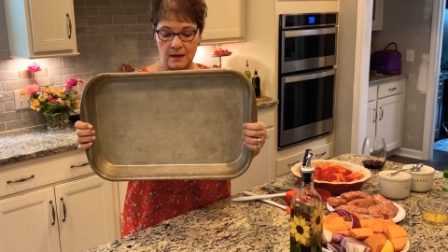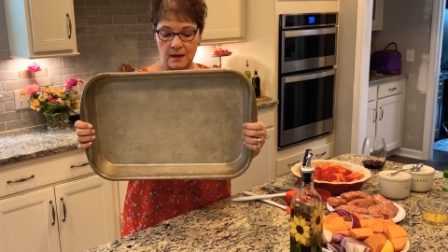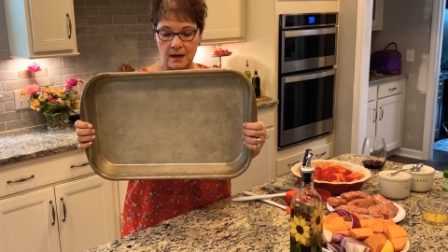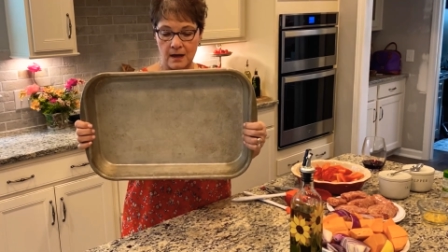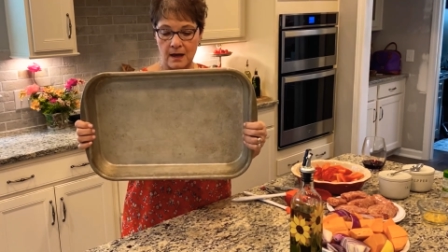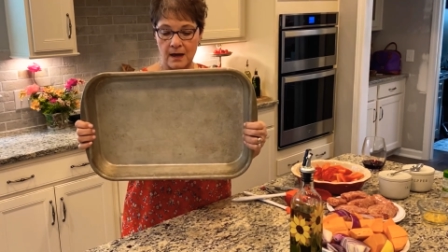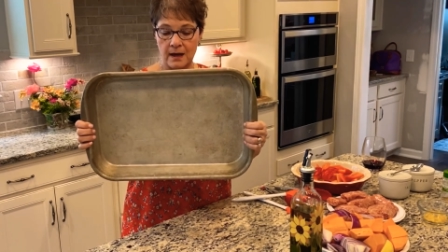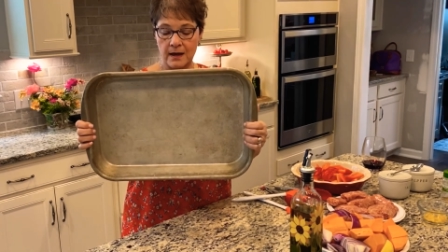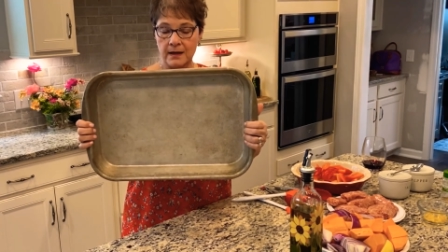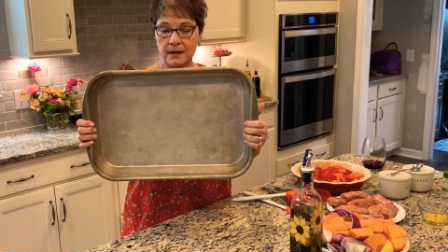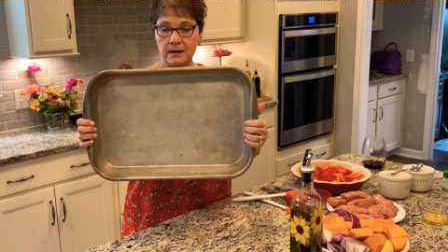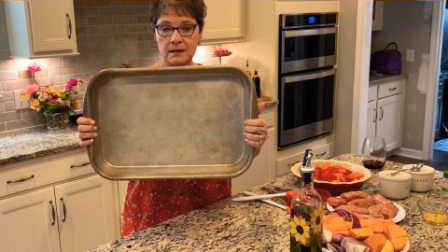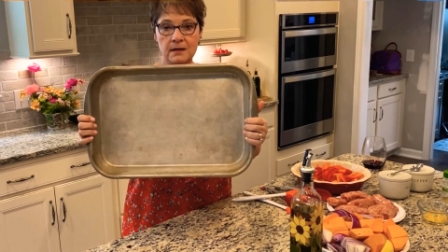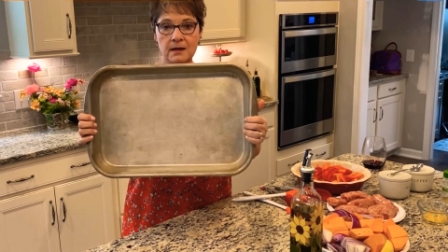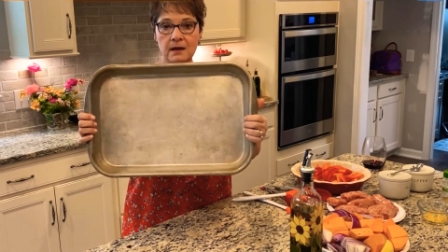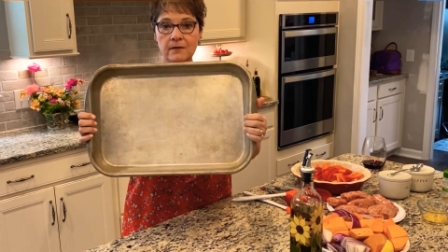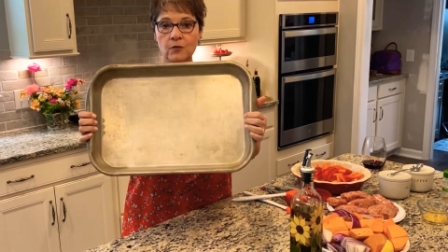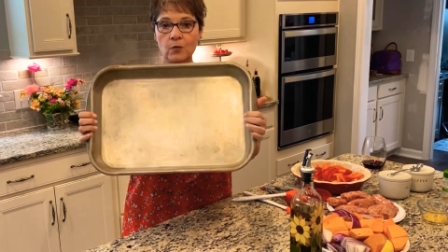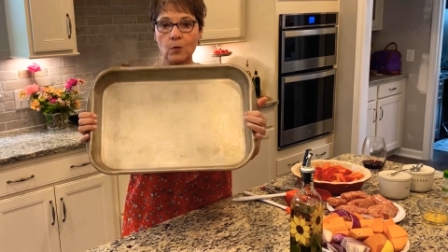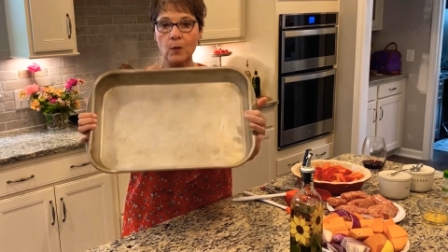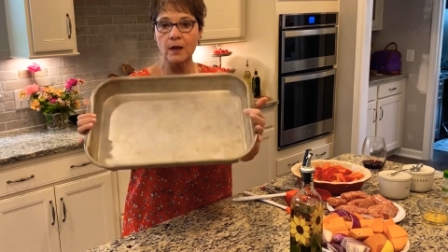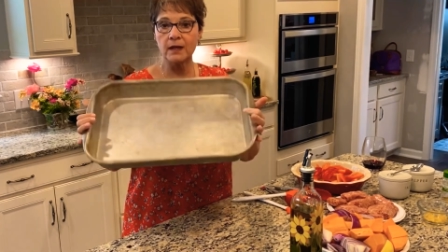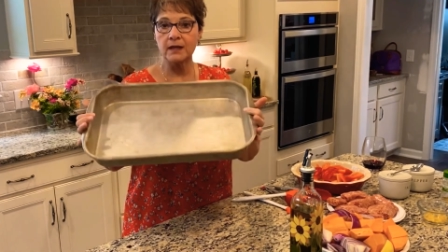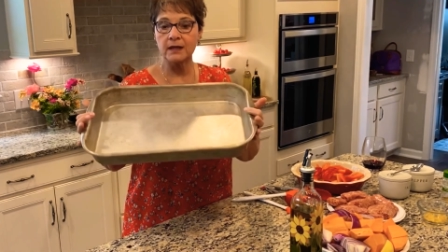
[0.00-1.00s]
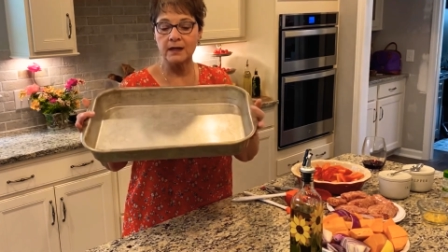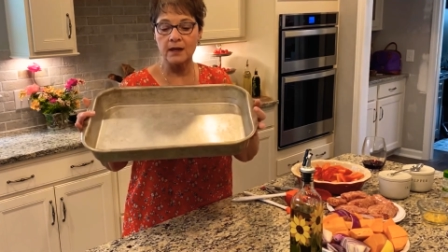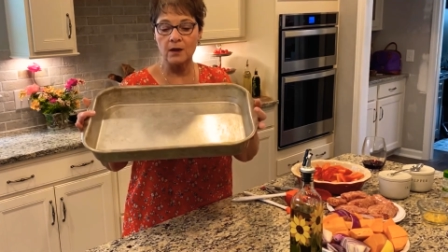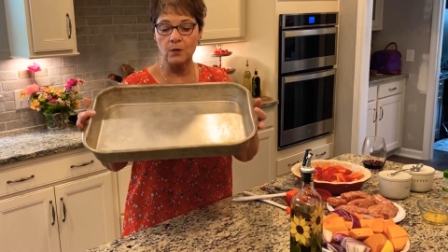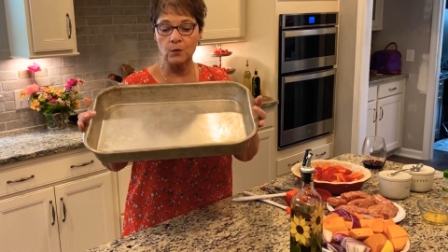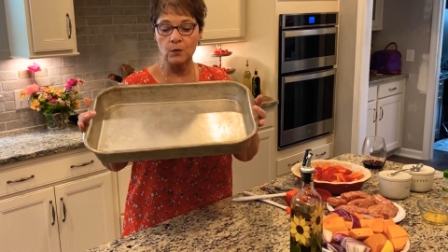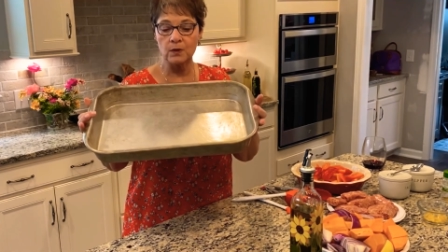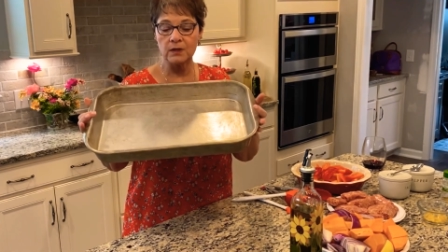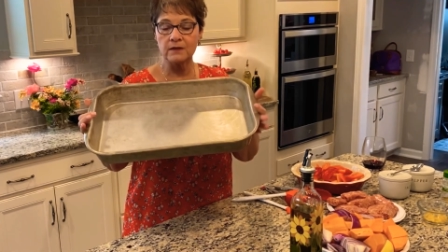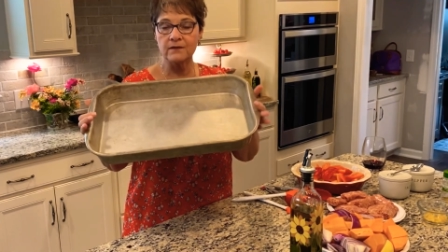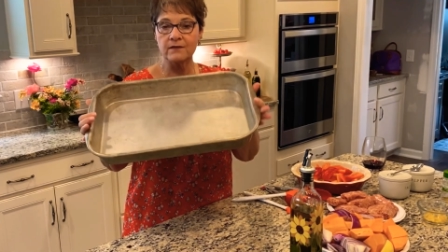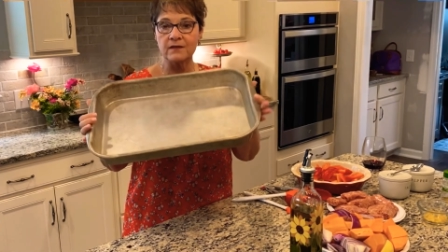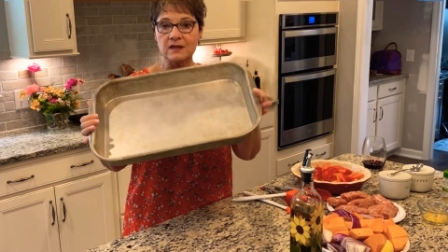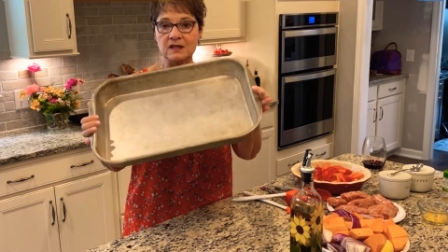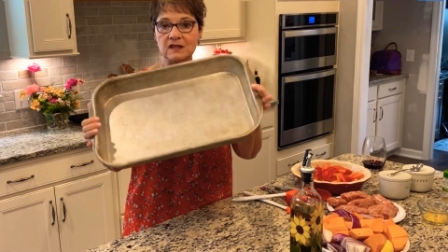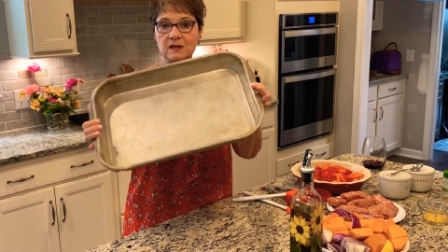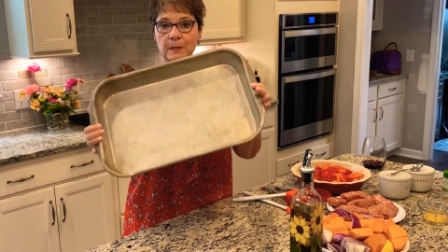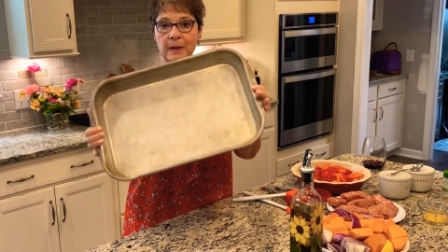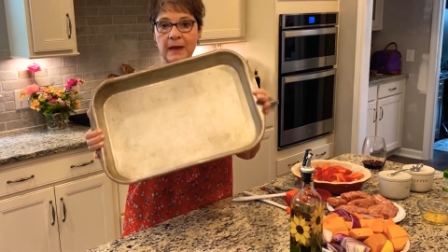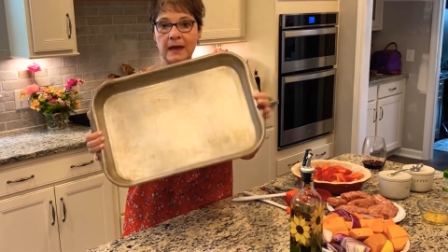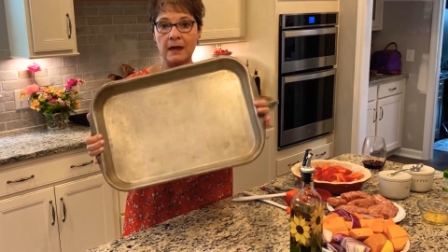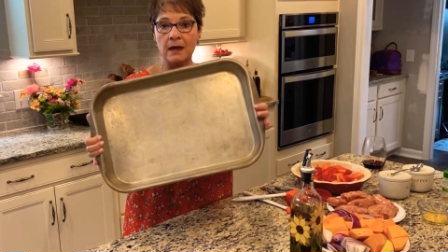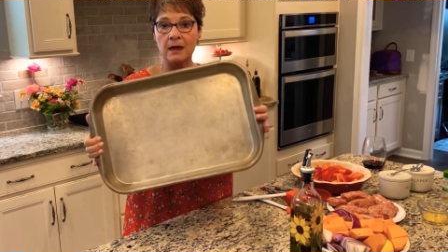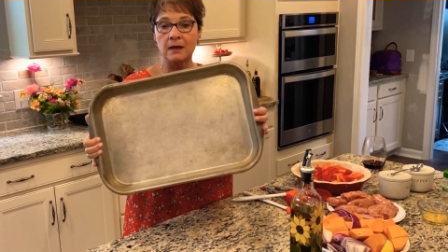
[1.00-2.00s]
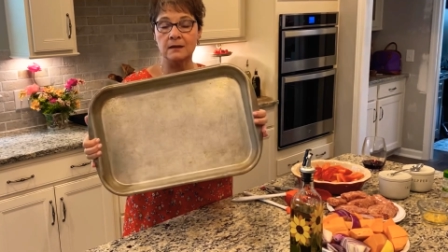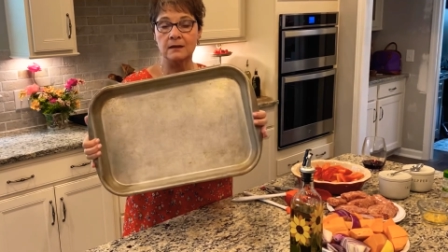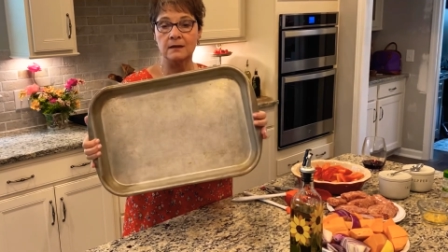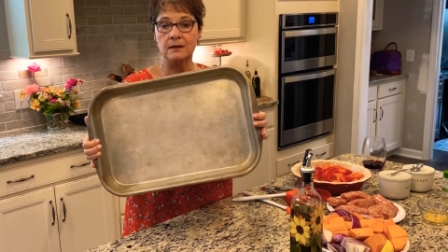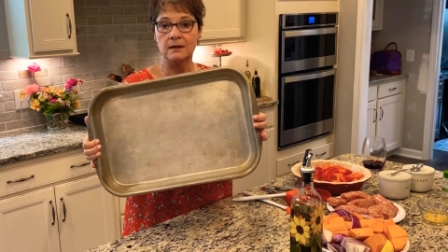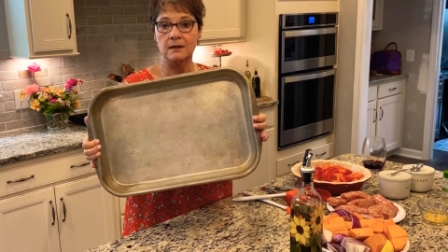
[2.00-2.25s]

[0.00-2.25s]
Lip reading: I never want to get rid of this pan.